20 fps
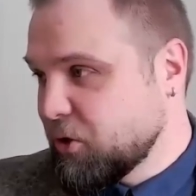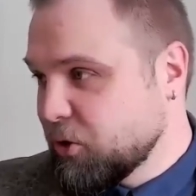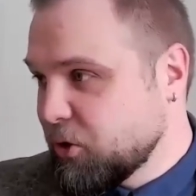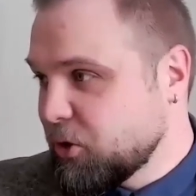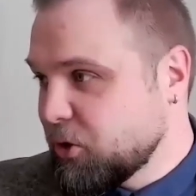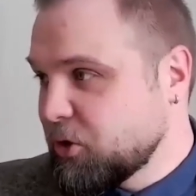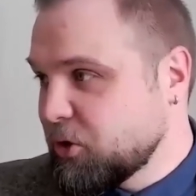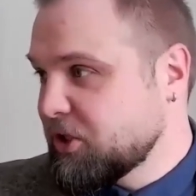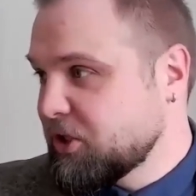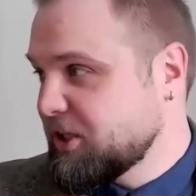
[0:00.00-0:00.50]

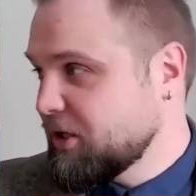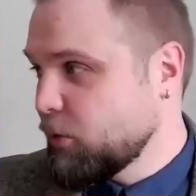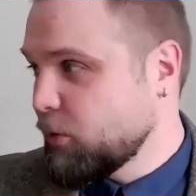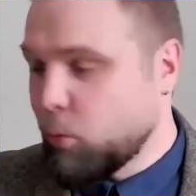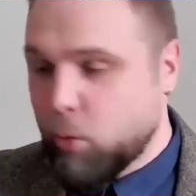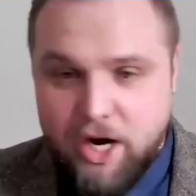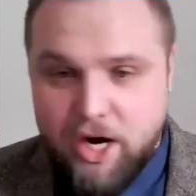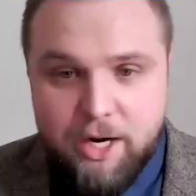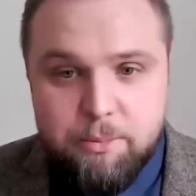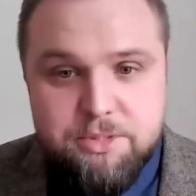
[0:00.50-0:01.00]
good
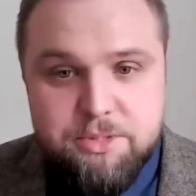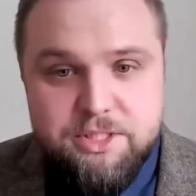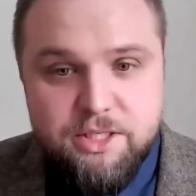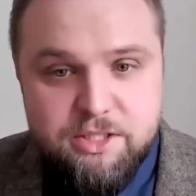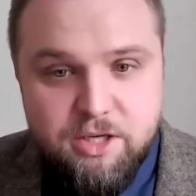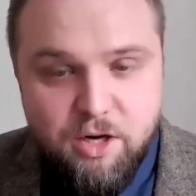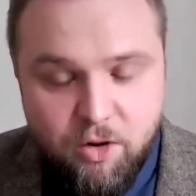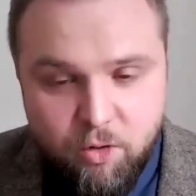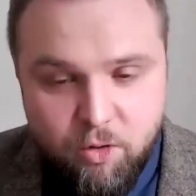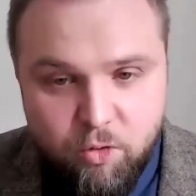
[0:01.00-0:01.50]
vibes
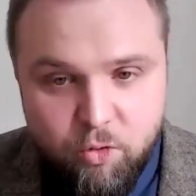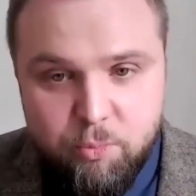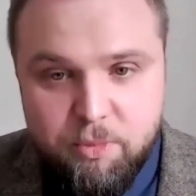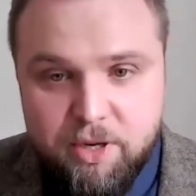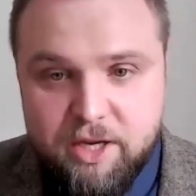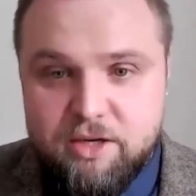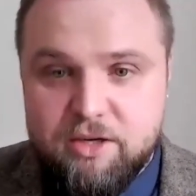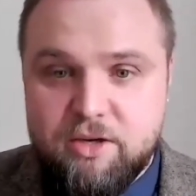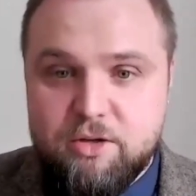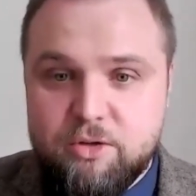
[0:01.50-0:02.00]
at
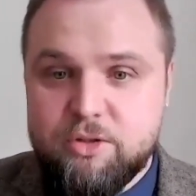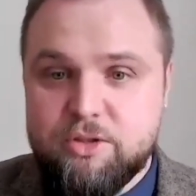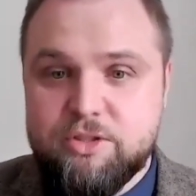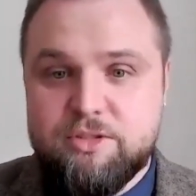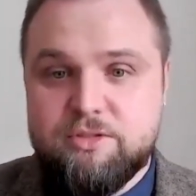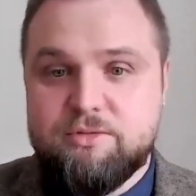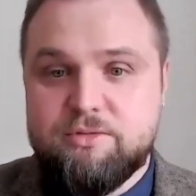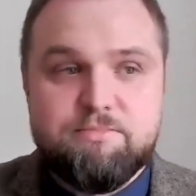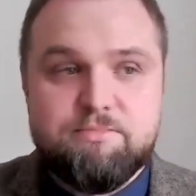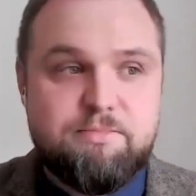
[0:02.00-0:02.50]
home and
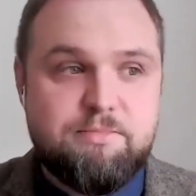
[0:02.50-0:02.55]
good